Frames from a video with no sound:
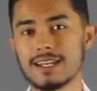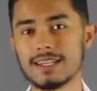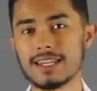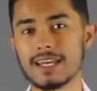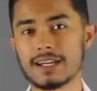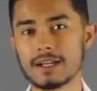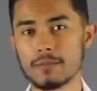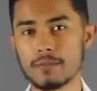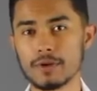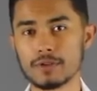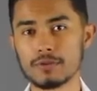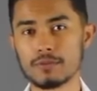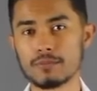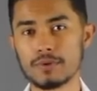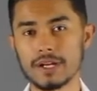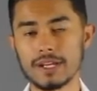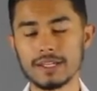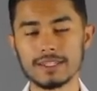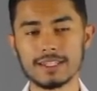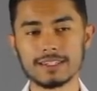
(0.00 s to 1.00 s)
I like about the
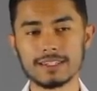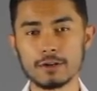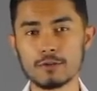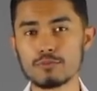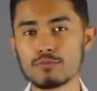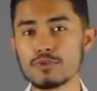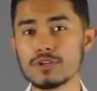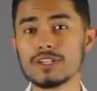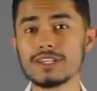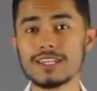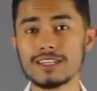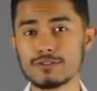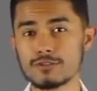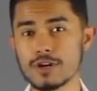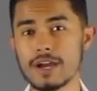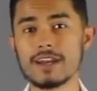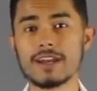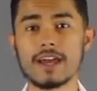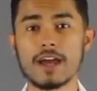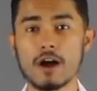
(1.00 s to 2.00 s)
brand, that they're really
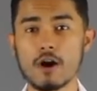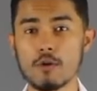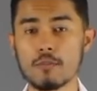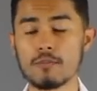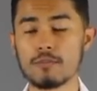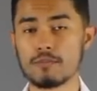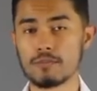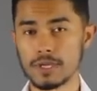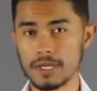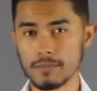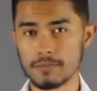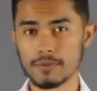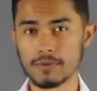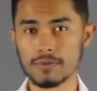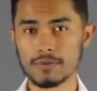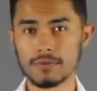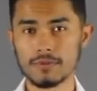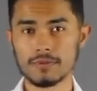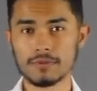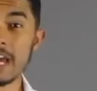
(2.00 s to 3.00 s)
trying to help people.
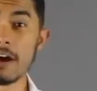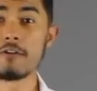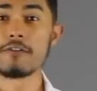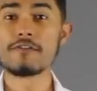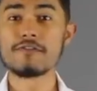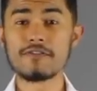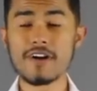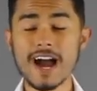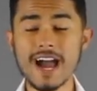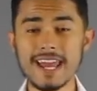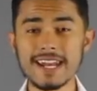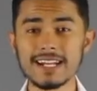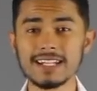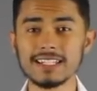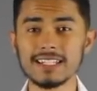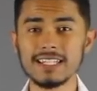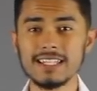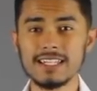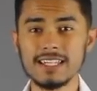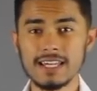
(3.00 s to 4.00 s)
Now,
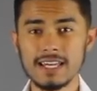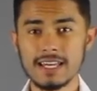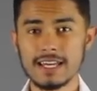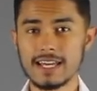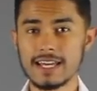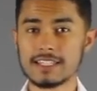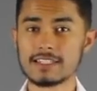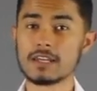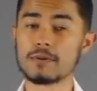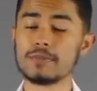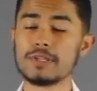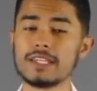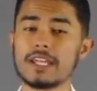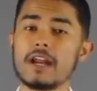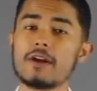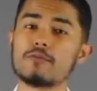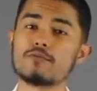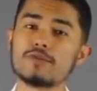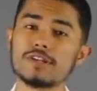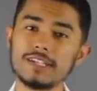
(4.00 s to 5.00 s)
finally, something that
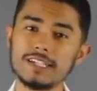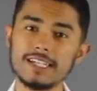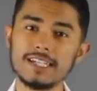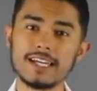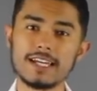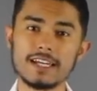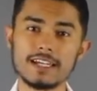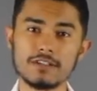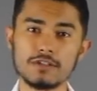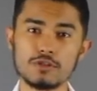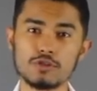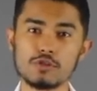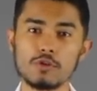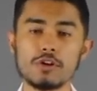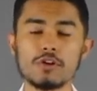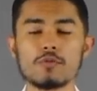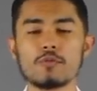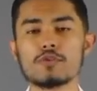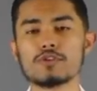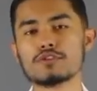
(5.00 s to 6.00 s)
I really
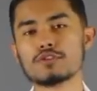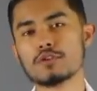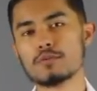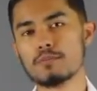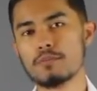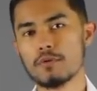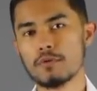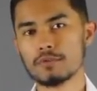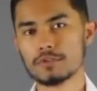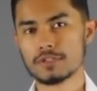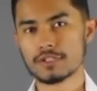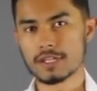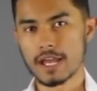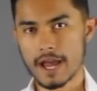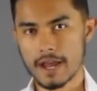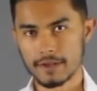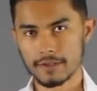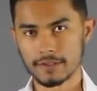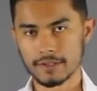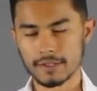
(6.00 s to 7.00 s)
enjoyed was their bold
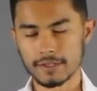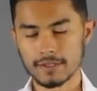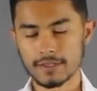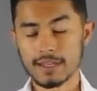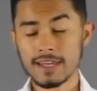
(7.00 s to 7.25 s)
styling.